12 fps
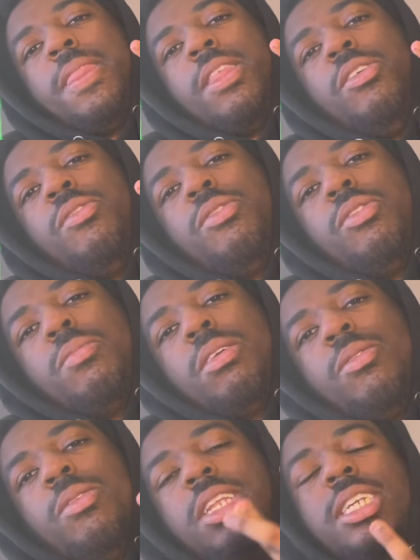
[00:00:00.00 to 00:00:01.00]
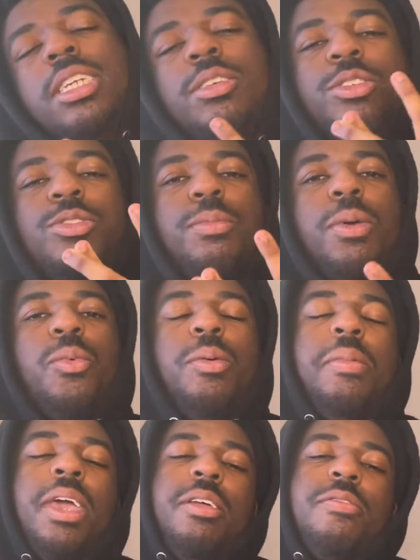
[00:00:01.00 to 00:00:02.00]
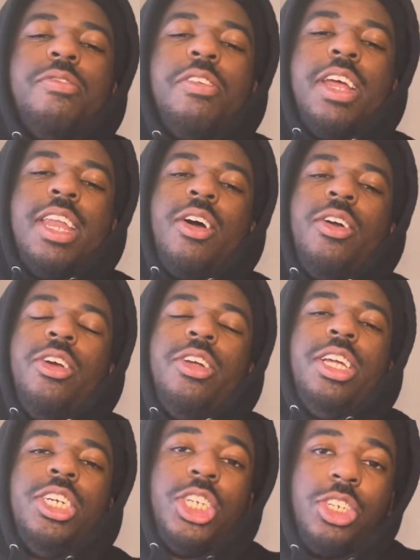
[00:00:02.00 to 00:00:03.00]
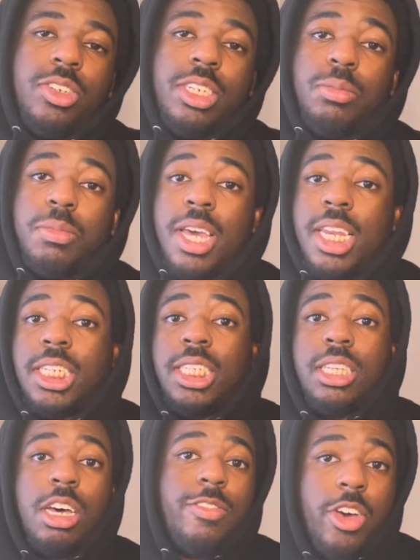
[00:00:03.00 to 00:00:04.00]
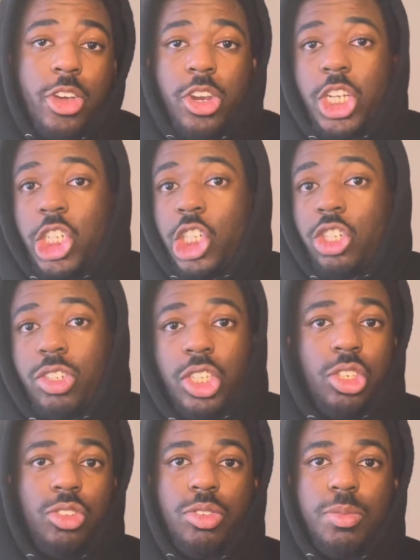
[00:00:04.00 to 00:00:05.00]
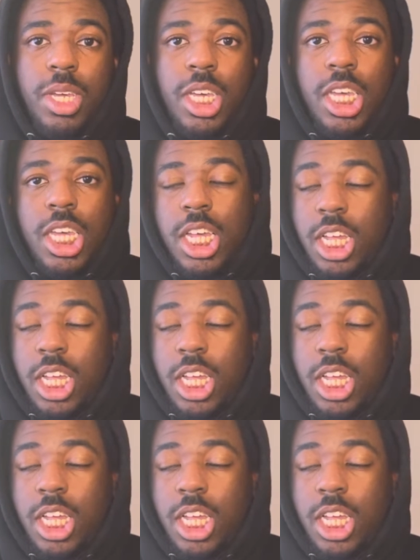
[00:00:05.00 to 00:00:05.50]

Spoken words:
You feel me? We made a friend out here in these streets, man. It's tough out here in these streets, you feel me?